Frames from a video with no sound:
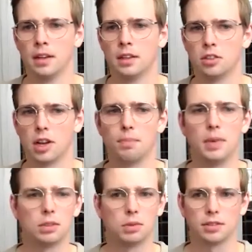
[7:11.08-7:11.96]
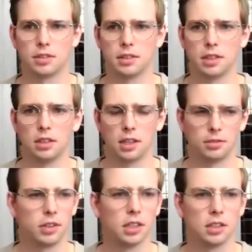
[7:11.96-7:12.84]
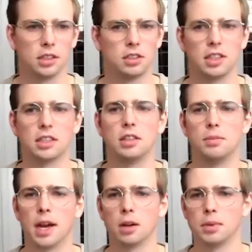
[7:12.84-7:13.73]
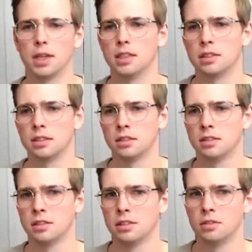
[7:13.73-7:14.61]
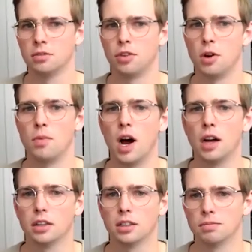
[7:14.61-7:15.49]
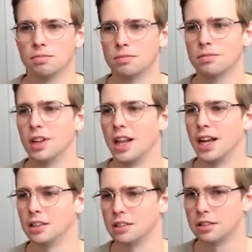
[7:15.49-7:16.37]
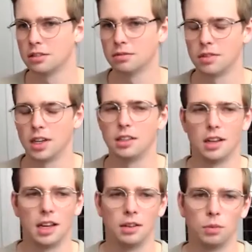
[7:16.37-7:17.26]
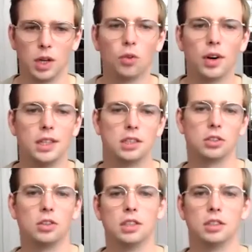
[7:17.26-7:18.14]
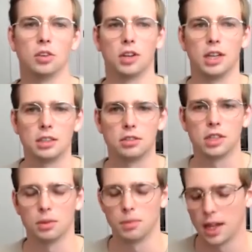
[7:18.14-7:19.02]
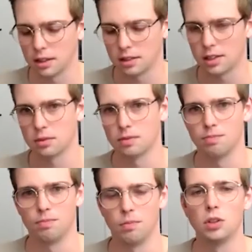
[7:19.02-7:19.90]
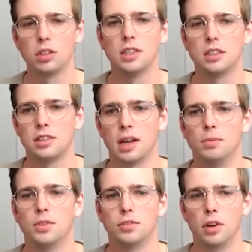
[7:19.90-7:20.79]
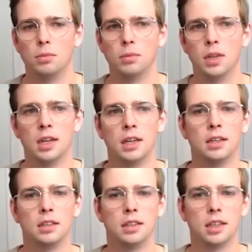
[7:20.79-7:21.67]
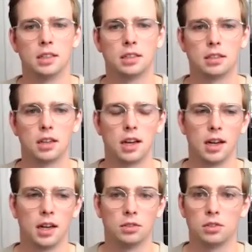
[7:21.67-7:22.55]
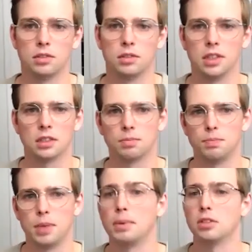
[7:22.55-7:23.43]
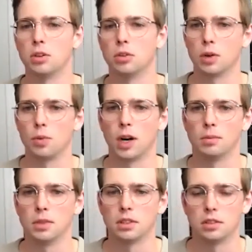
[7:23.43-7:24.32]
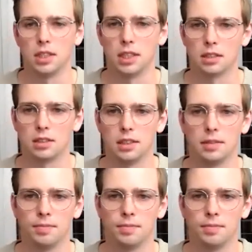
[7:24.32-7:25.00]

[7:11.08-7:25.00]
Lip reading: So that means we have still like 360 megabytes from other layers, right? And we already saw in the Docker history command that mostly stemmed from this pip install requirements.txt.